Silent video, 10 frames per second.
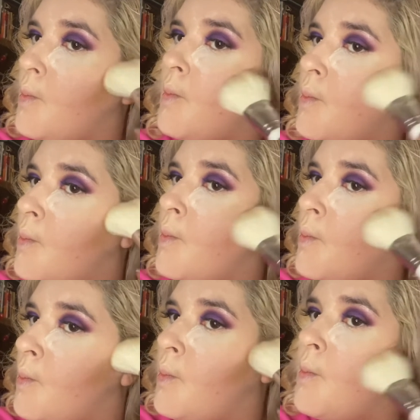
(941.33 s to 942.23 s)
See?
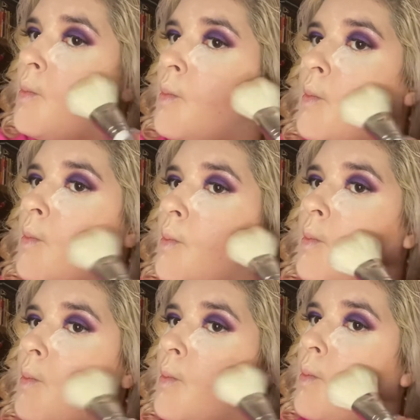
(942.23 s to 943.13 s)
It's
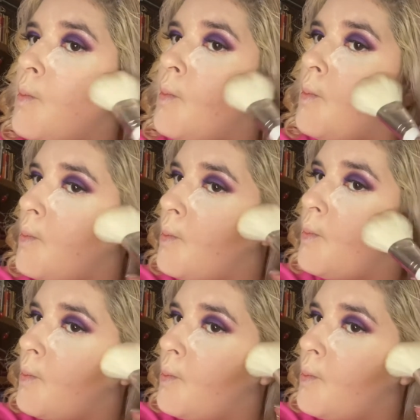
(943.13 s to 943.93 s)
so big and fluffy.